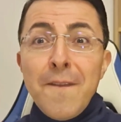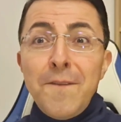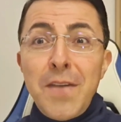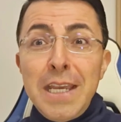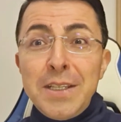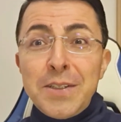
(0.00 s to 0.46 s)

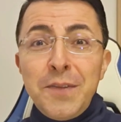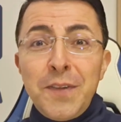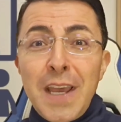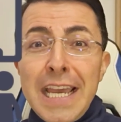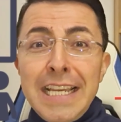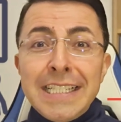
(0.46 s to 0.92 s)

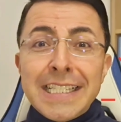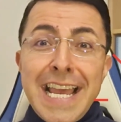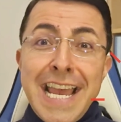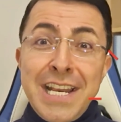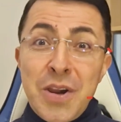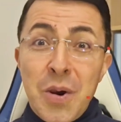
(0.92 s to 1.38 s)
face-to-face
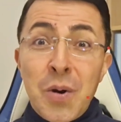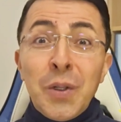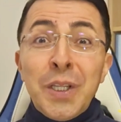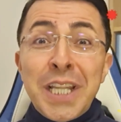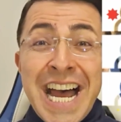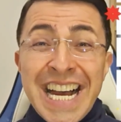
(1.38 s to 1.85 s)
and
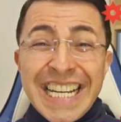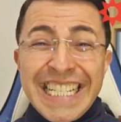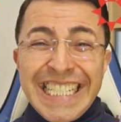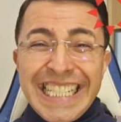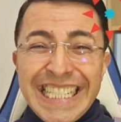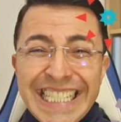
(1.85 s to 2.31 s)

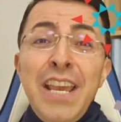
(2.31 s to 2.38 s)
online.